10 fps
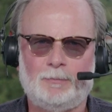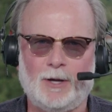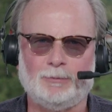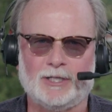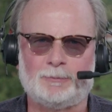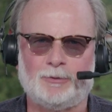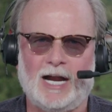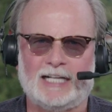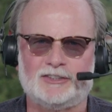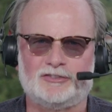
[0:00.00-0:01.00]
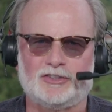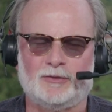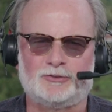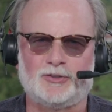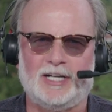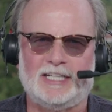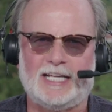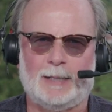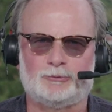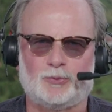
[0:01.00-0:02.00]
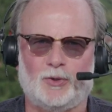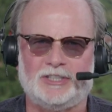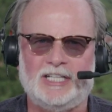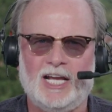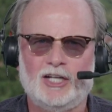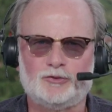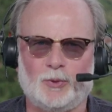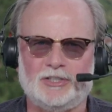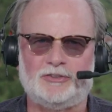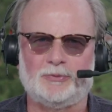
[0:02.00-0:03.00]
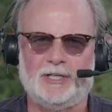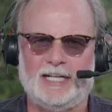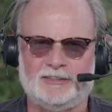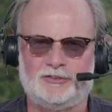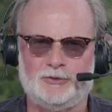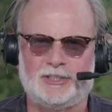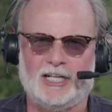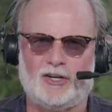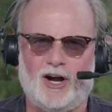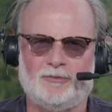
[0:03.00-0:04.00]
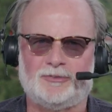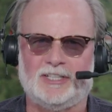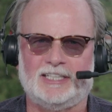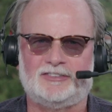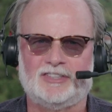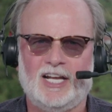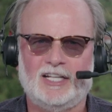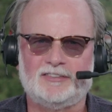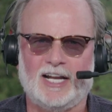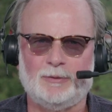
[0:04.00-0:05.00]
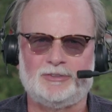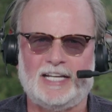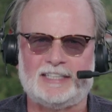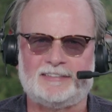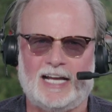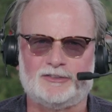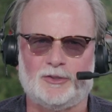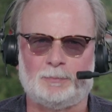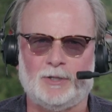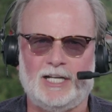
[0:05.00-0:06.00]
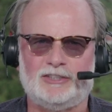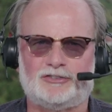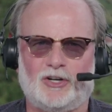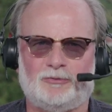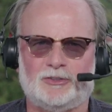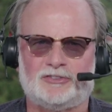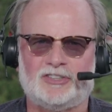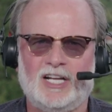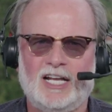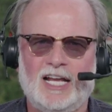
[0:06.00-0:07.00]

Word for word: public practice of training camp twenty twenty-three, and to kick off things today, we take it down to the playing surface